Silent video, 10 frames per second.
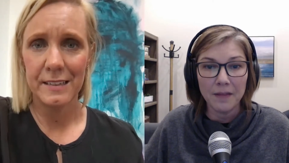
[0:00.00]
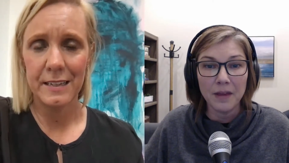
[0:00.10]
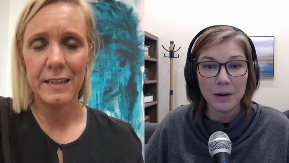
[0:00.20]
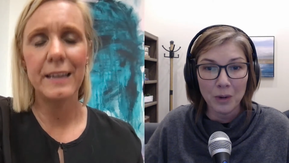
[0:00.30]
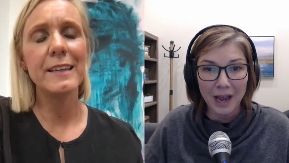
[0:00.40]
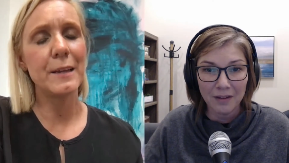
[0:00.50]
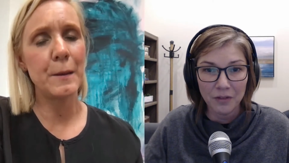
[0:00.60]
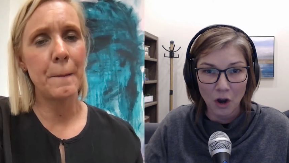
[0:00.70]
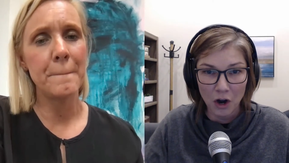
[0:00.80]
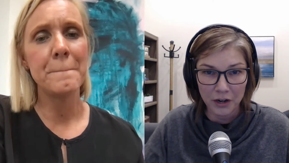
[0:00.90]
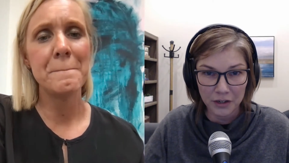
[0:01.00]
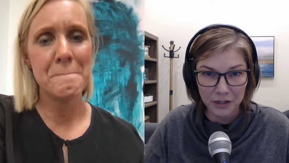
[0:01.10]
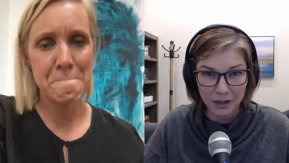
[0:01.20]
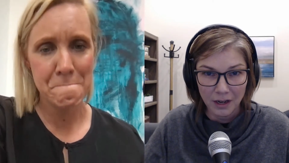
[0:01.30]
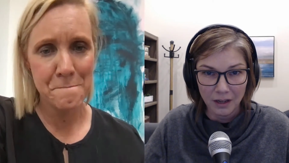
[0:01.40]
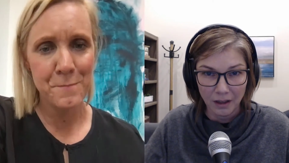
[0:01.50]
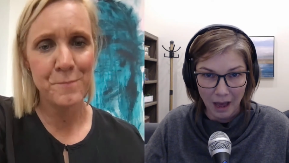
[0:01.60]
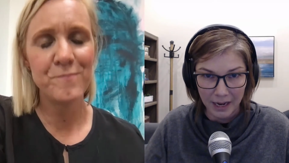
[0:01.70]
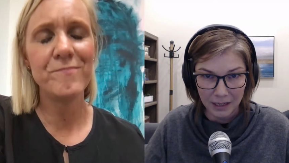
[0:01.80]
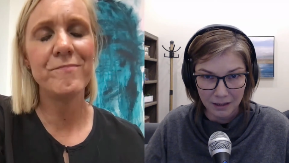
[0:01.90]
Speaker 1: And then we have the hard
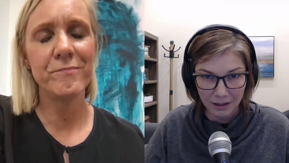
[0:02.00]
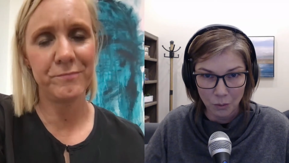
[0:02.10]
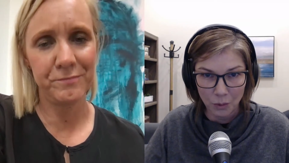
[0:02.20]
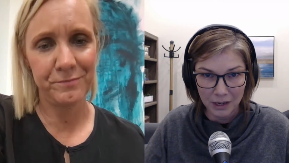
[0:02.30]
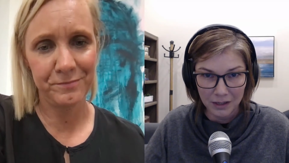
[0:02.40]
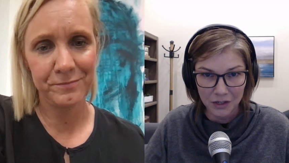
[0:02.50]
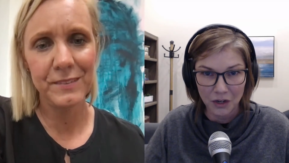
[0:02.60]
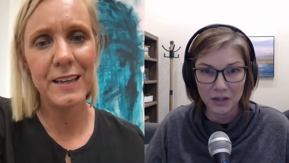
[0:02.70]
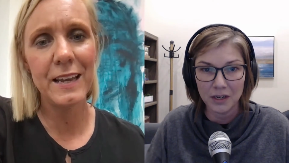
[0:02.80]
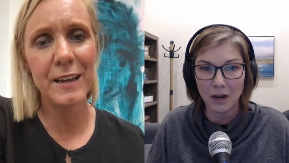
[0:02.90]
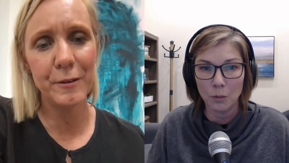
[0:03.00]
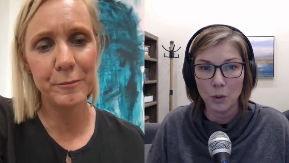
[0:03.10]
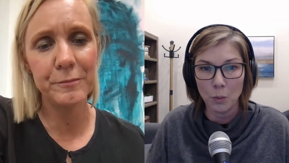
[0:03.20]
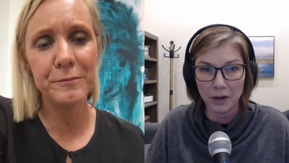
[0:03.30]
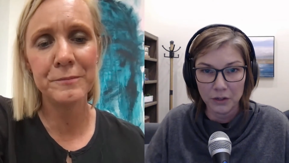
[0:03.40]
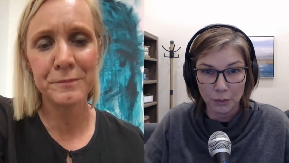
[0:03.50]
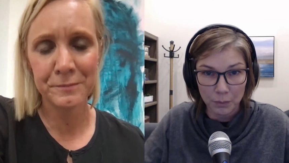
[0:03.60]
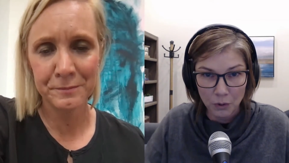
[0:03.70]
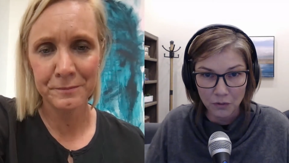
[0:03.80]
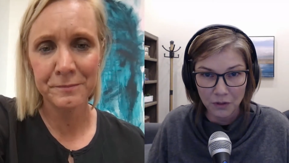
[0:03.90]
line that we insert yeah. and we want
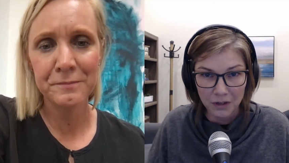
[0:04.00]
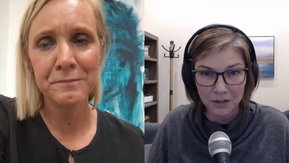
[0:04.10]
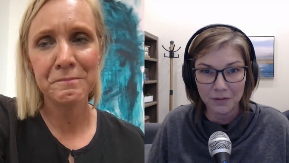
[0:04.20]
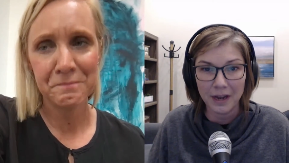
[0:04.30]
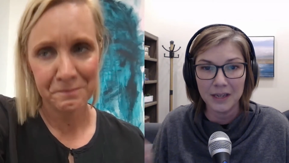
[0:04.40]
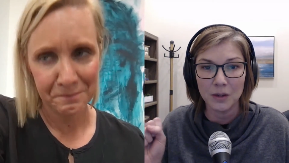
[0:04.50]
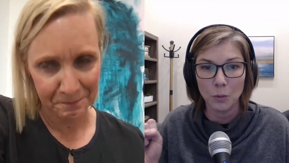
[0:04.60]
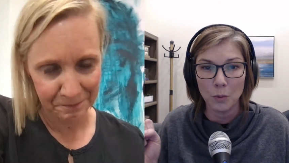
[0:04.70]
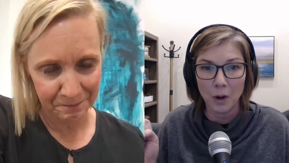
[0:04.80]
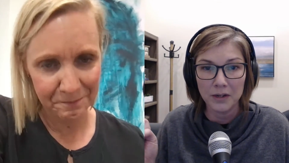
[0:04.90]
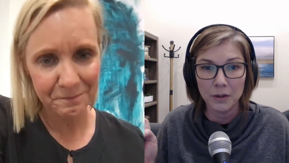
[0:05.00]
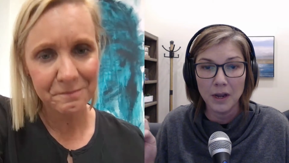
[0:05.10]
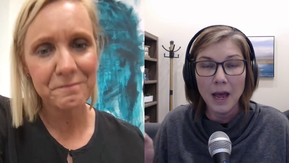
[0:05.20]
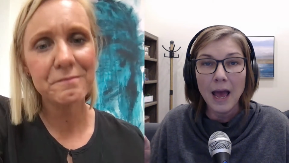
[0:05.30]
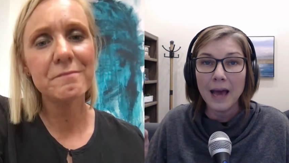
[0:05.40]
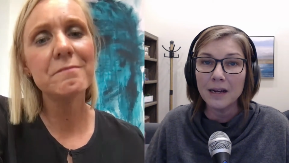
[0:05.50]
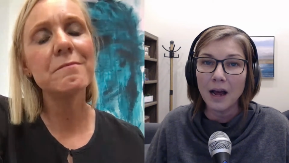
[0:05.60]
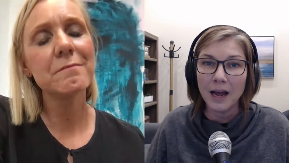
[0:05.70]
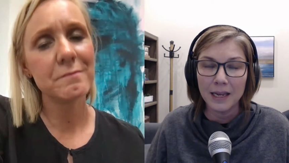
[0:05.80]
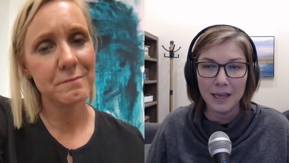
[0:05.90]
to remove the device and we want to.
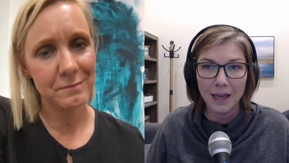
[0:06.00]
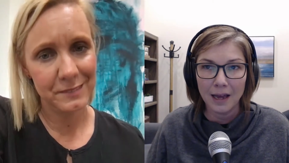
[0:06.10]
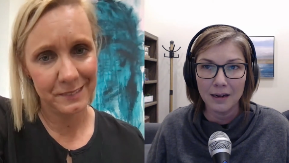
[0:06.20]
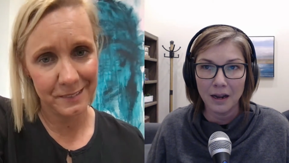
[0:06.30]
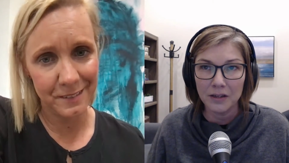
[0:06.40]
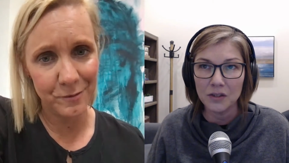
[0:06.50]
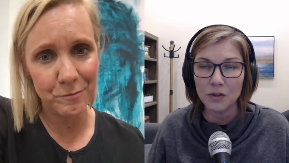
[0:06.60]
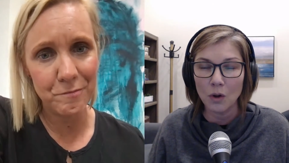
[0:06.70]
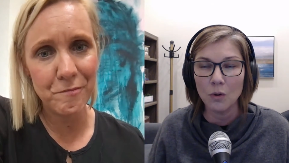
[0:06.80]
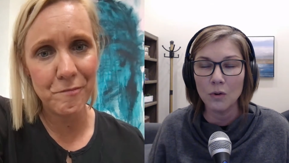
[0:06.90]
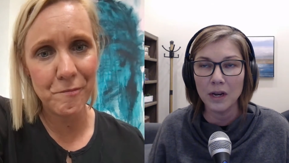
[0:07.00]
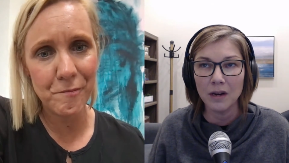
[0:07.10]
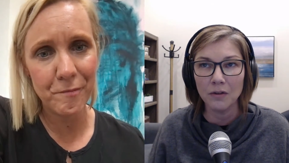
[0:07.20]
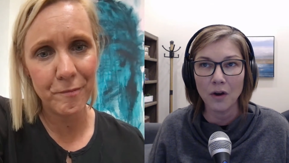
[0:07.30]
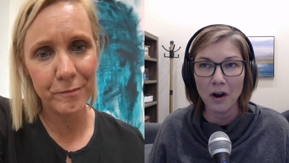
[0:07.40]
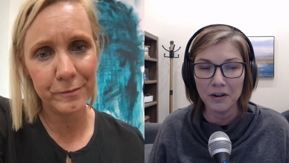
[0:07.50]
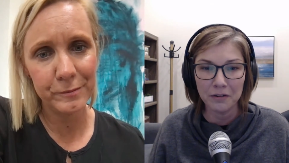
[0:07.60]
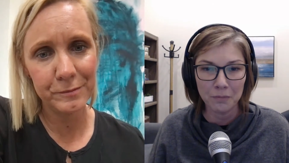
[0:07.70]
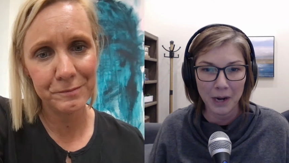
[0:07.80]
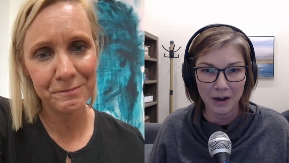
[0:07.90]
And I get, I so hear the
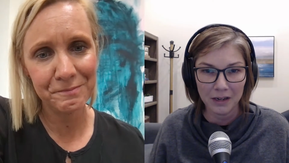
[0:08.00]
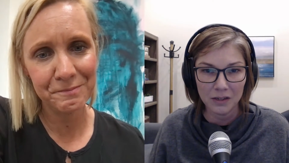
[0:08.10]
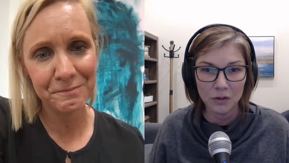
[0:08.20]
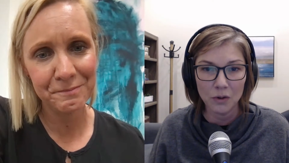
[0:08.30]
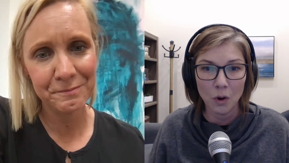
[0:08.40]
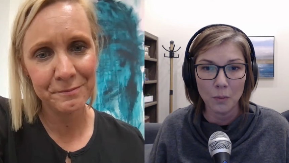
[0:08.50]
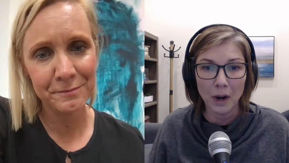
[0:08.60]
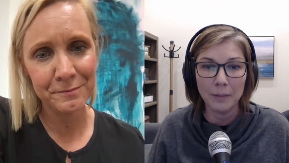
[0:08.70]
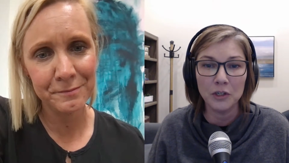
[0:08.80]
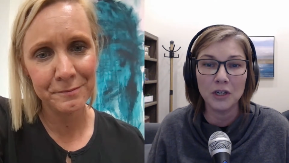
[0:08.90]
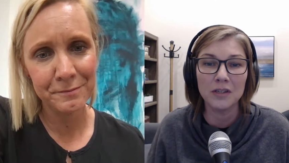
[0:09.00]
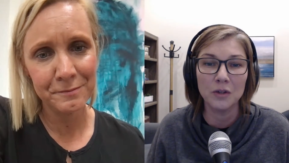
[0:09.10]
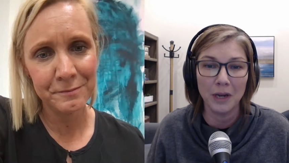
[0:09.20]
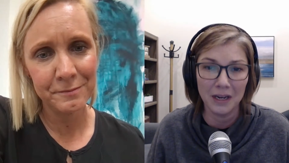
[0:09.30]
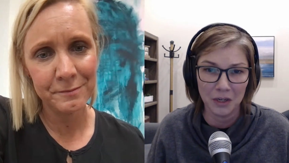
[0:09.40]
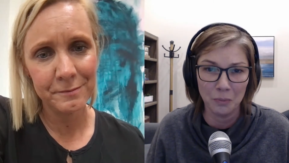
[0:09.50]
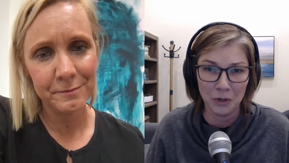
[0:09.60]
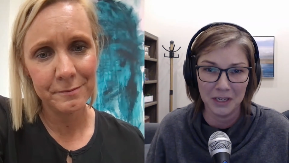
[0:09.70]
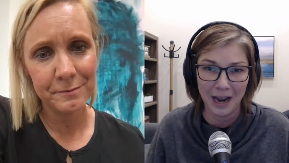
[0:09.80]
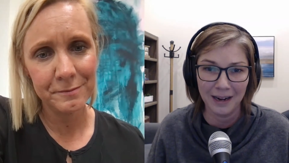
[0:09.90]
heart of parents who go, but I'm just doing it to
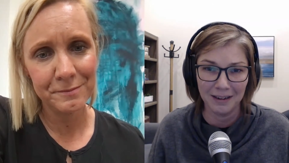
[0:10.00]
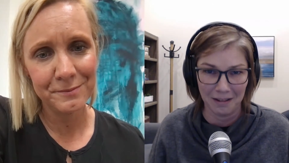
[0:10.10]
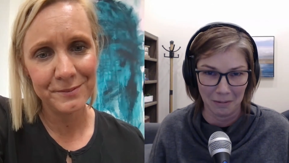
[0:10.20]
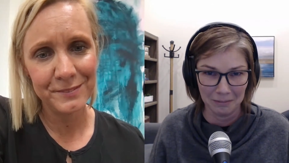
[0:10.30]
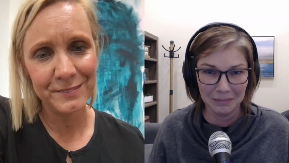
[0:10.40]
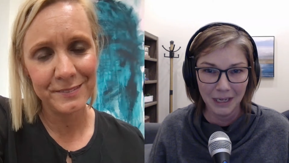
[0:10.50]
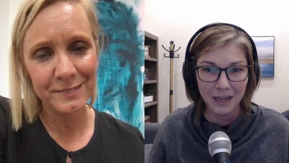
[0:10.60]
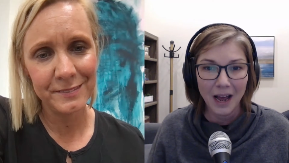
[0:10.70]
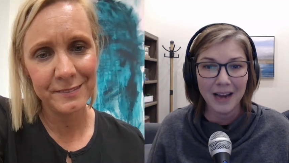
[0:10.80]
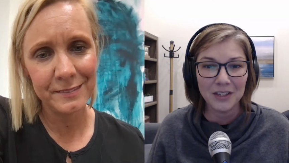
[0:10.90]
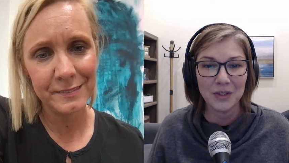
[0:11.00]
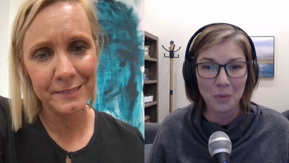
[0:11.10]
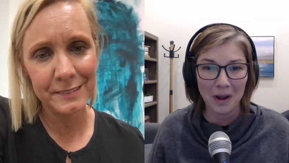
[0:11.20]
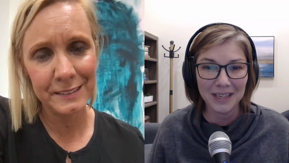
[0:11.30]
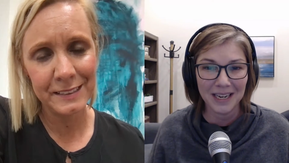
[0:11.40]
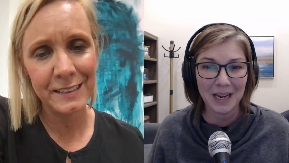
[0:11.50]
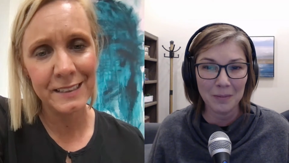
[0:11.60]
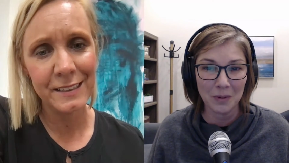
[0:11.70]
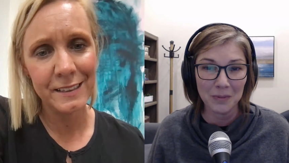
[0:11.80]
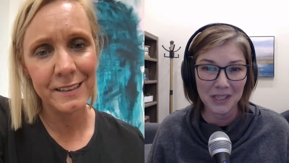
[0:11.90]
protect them. I just want to
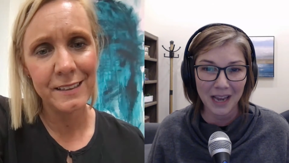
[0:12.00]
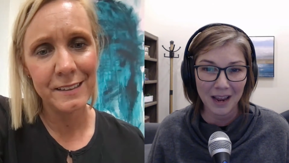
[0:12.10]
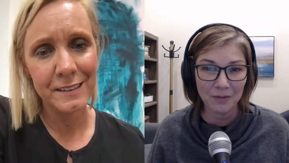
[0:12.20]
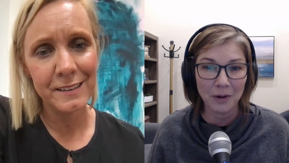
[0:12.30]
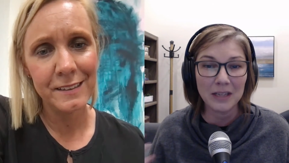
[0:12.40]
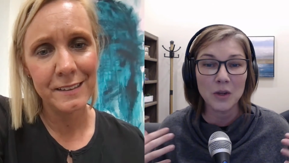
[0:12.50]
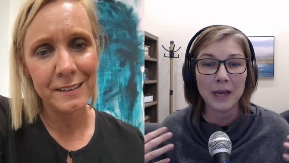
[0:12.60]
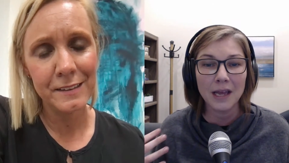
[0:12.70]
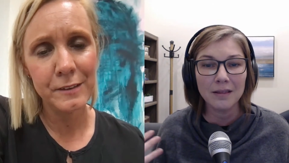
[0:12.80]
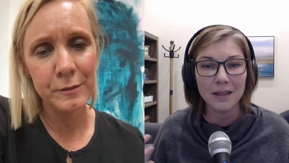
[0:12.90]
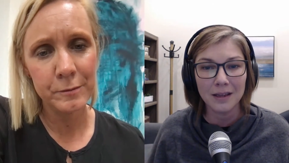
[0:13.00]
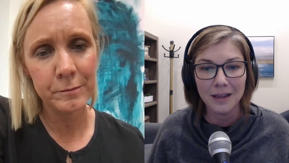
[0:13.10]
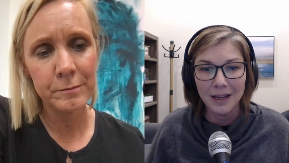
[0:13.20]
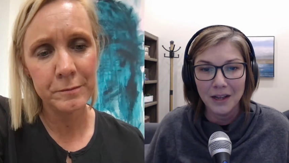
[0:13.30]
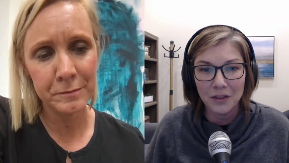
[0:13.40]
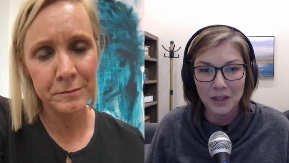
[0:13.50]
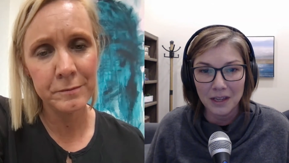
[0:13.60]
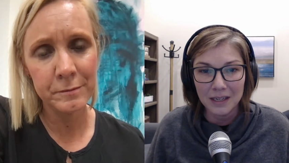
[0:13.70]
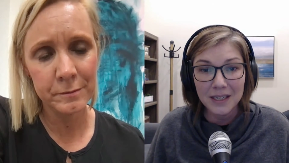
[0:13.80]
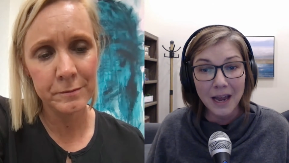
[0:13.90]
keep them safe, right? So I get the,
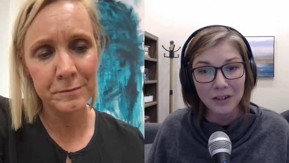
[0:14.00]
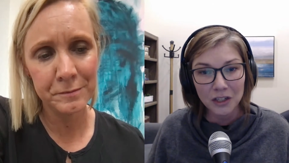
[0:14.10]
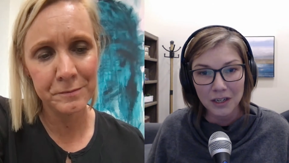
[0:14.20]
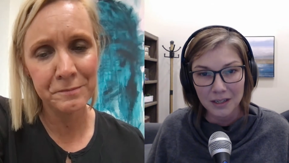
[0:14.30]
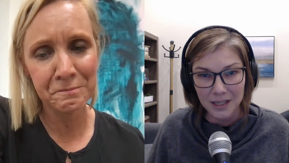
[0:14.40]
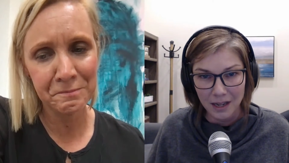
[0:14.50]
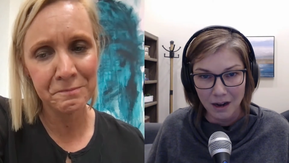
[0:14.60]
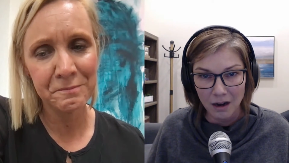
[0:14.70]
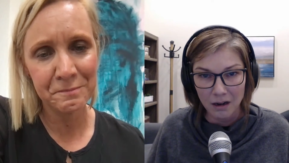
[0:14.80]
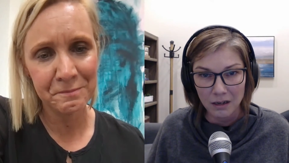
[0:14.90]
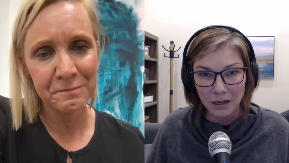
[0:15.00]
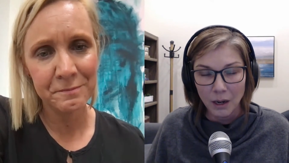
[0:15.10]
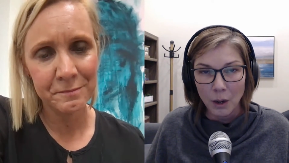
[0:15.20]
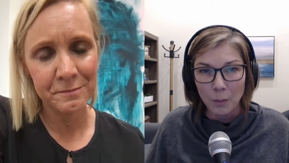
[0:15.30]
the intention is there,